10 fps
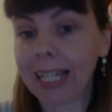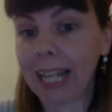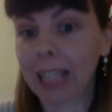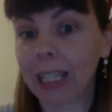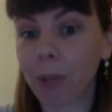and
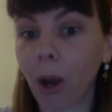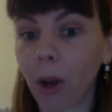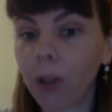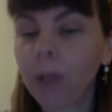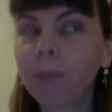let them
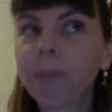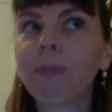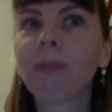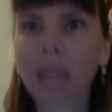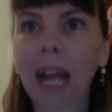know,
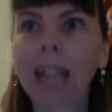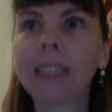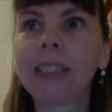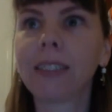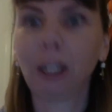that's
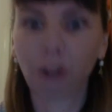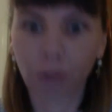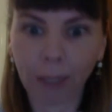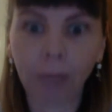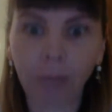
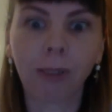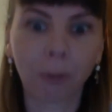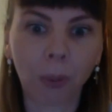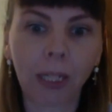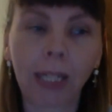incredibly
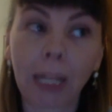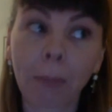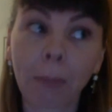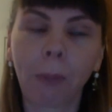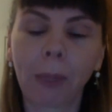rewarding. That's
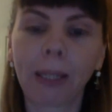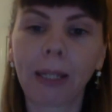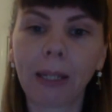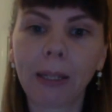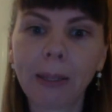probably one of
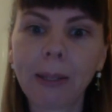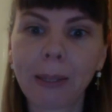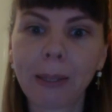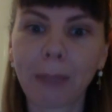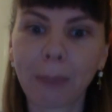the
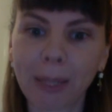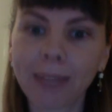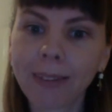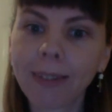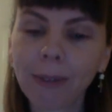best
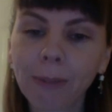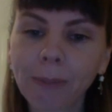bits.